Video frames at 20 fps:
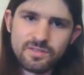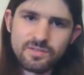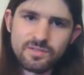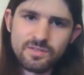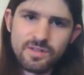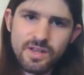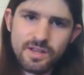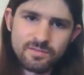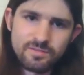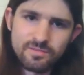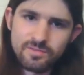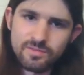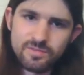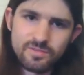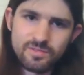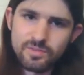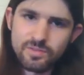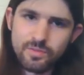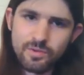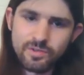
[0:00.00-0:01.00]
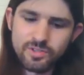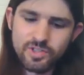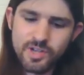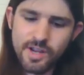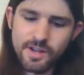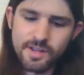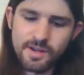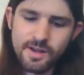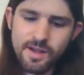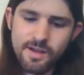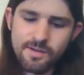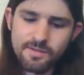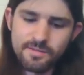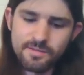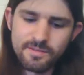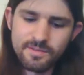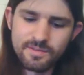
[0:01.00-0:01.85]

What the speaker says: yeah, it's worth checking out.